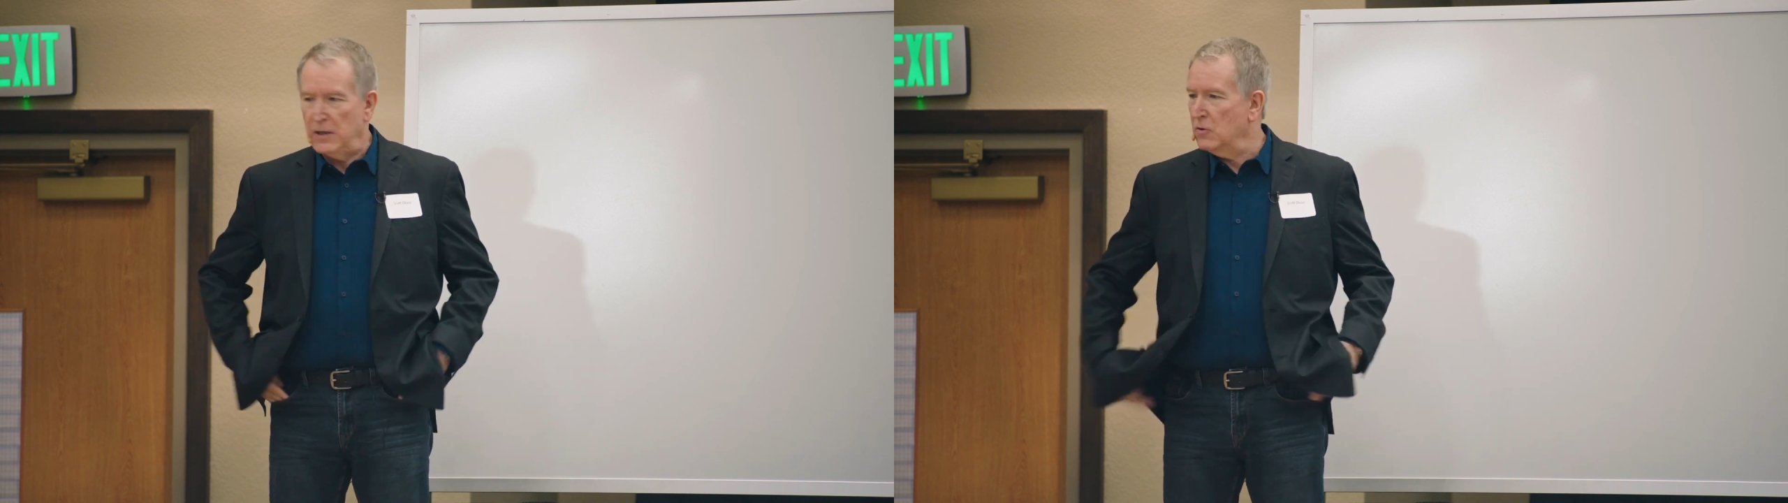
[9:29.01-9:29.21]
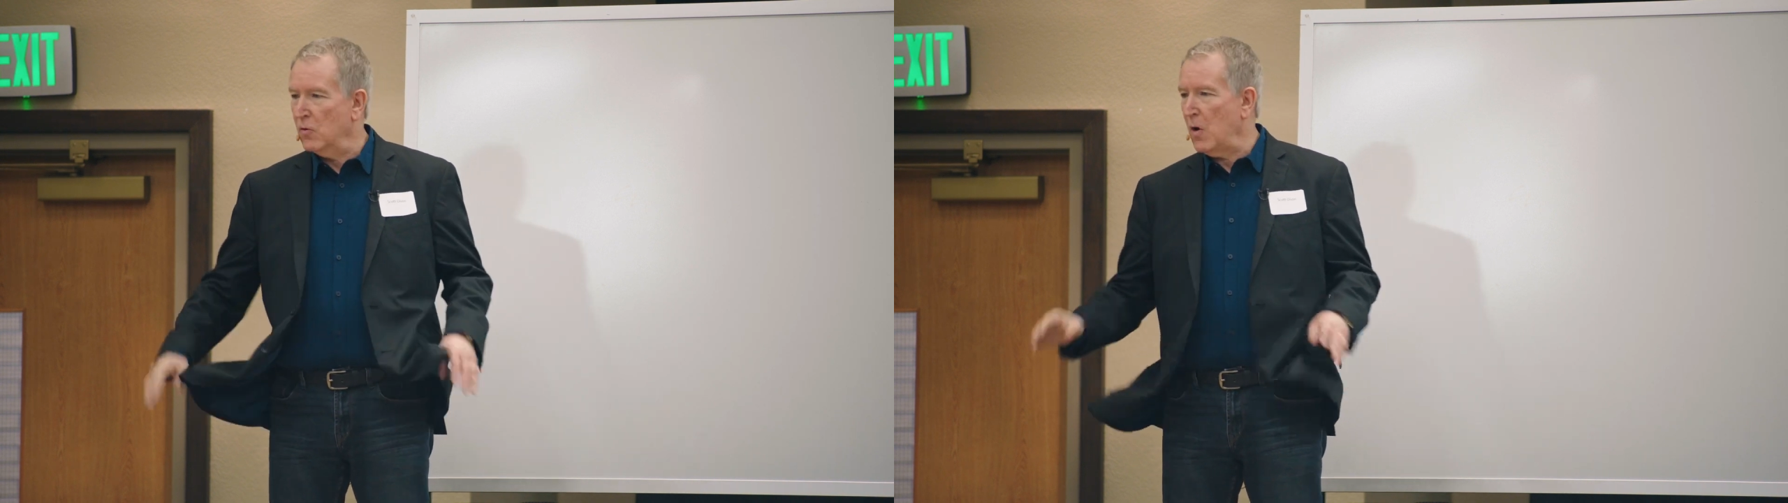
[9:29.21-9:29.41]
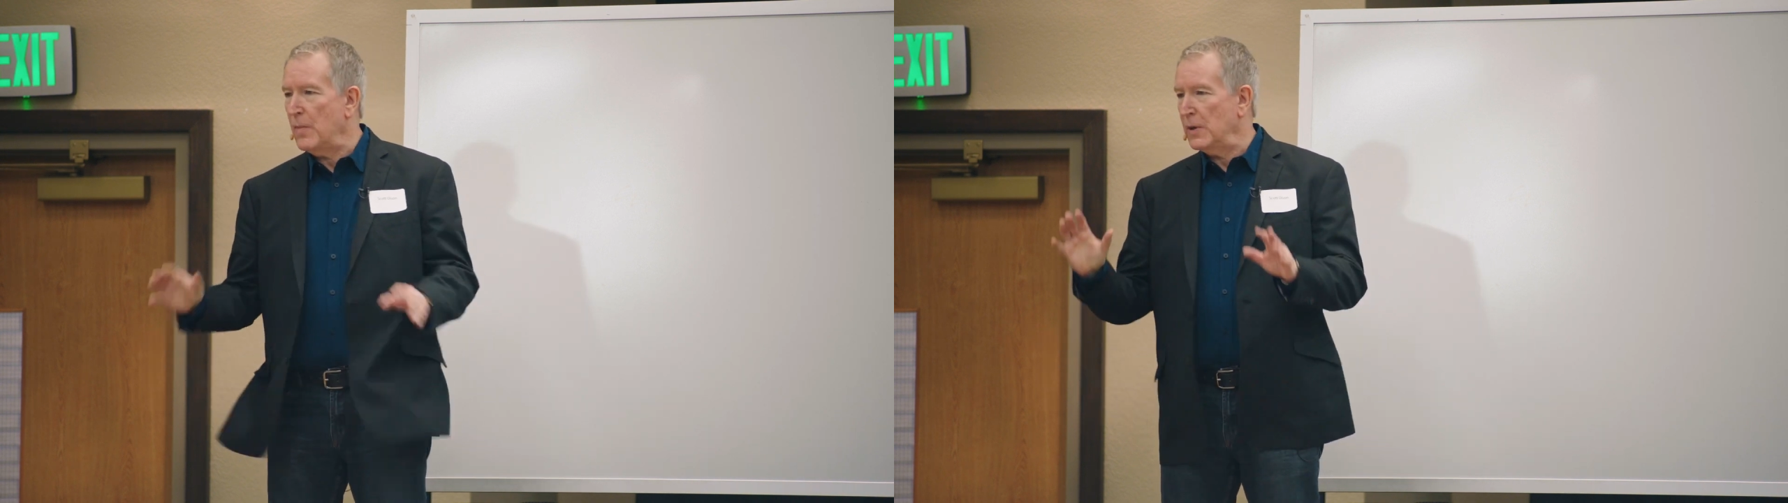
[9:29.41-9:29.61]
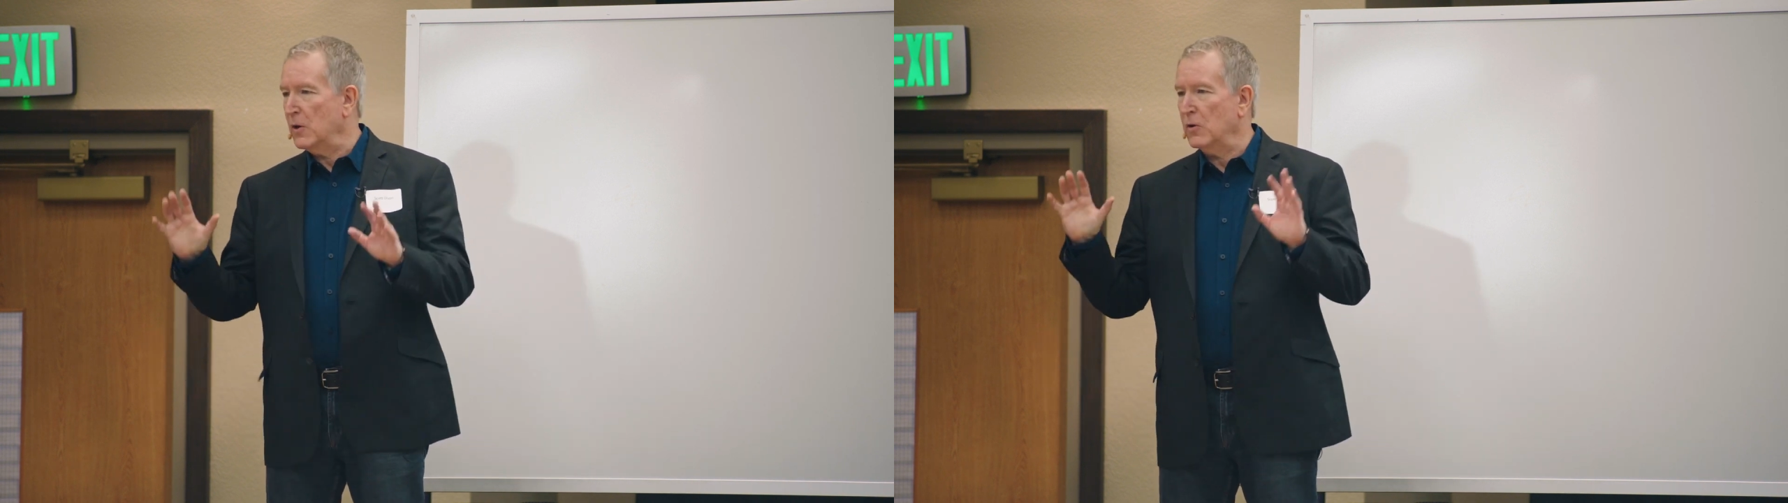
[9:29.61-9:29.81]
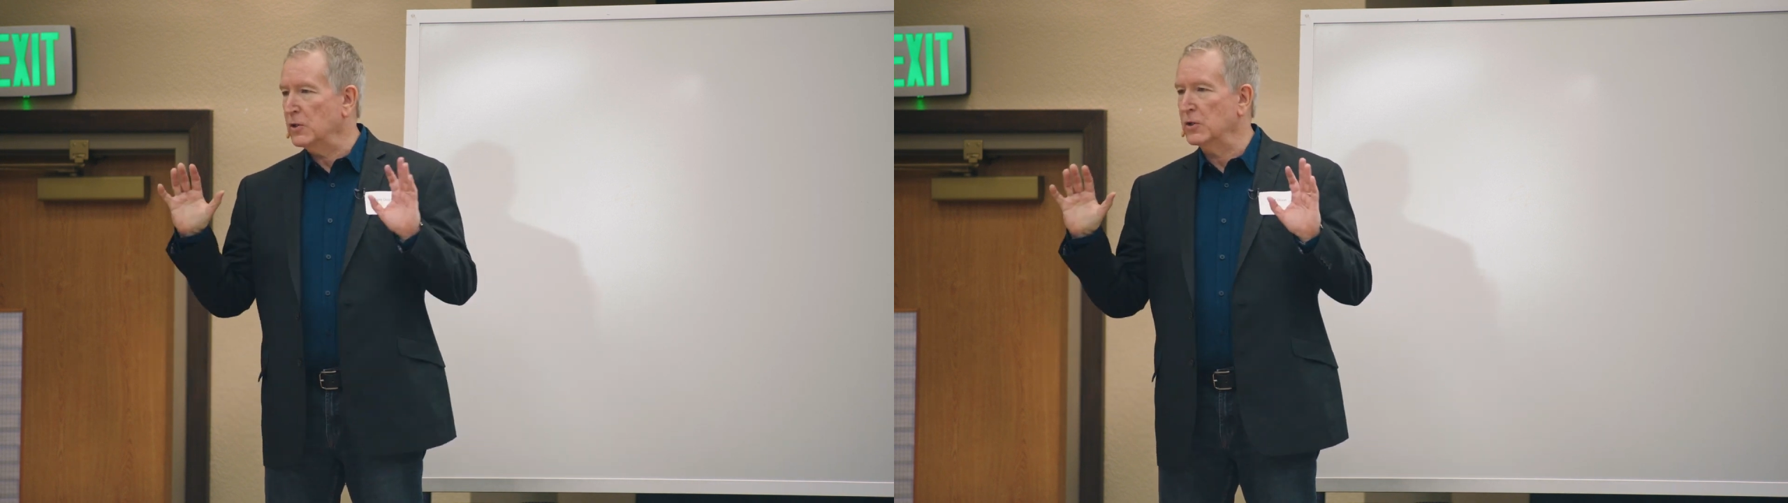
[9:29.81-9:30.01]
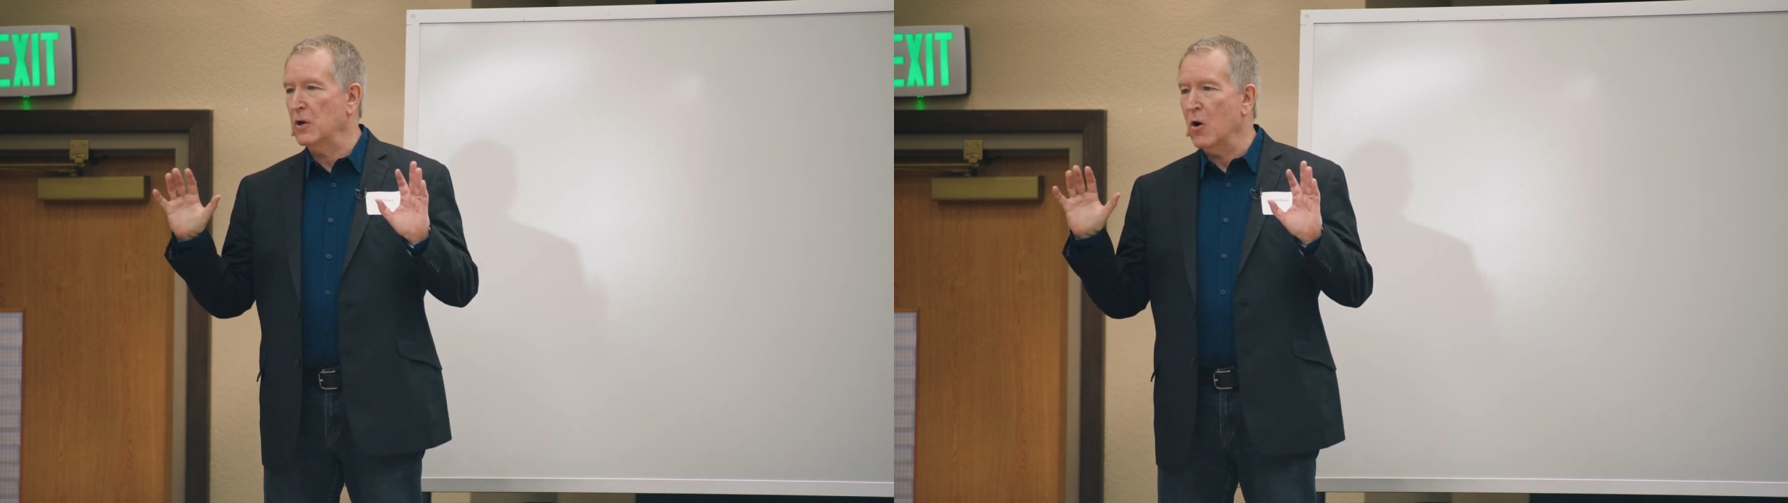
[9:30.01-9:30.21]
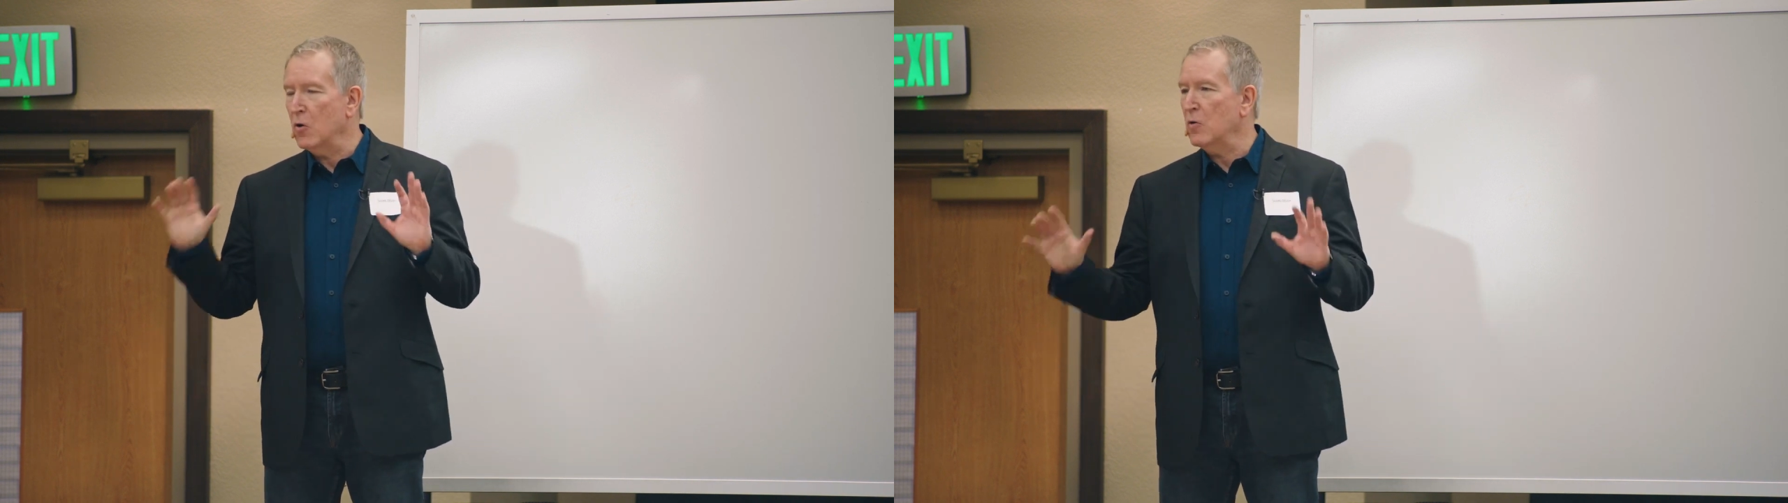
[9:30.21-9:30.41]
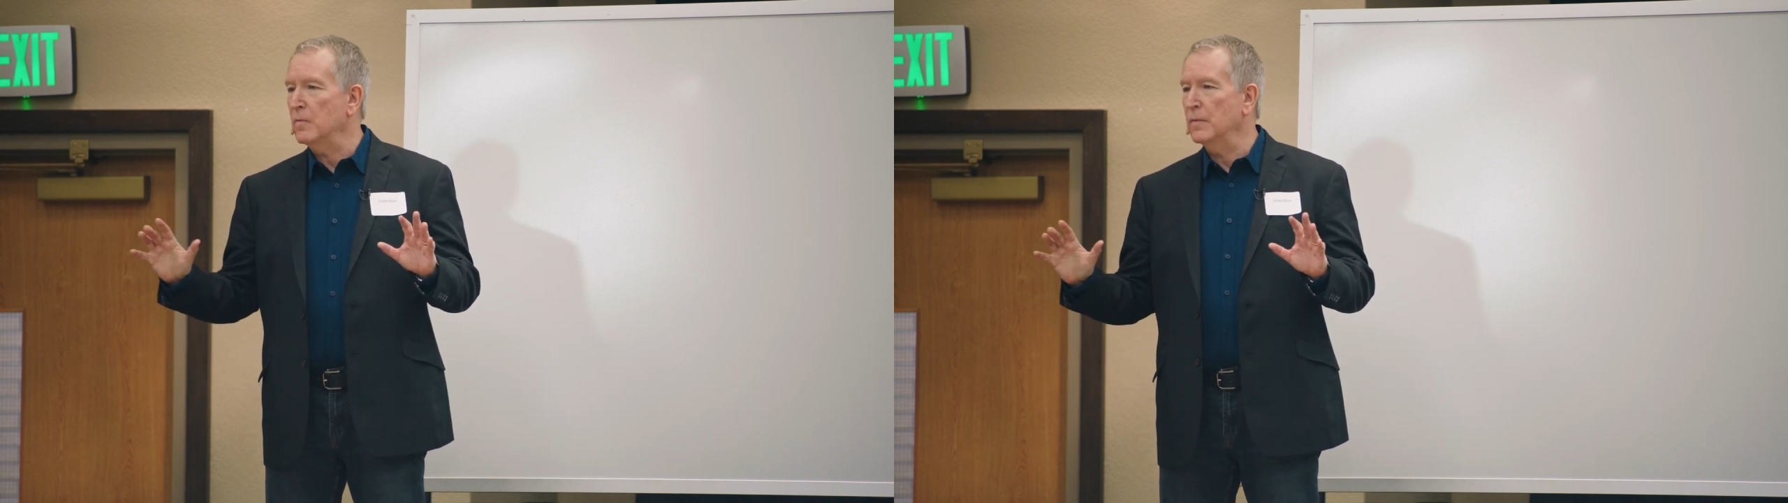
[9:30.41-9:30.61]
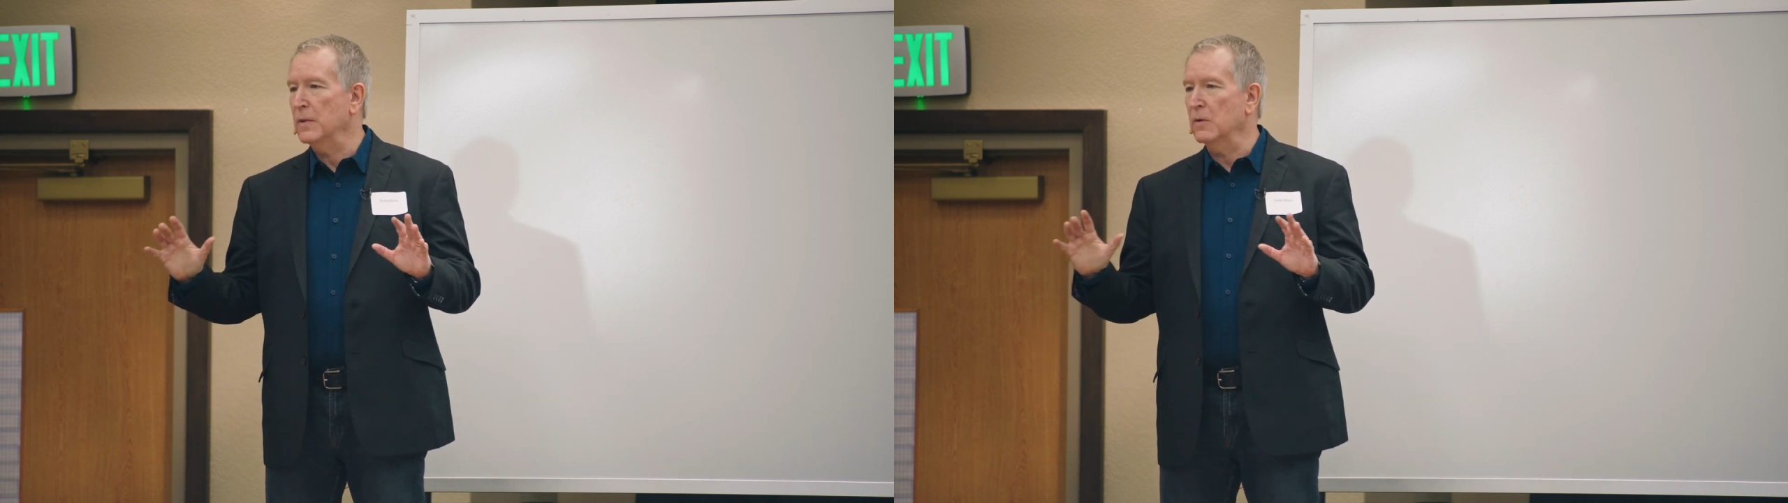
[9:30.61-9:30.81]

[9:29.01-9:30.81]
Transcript: didn't grow up in a Christian home.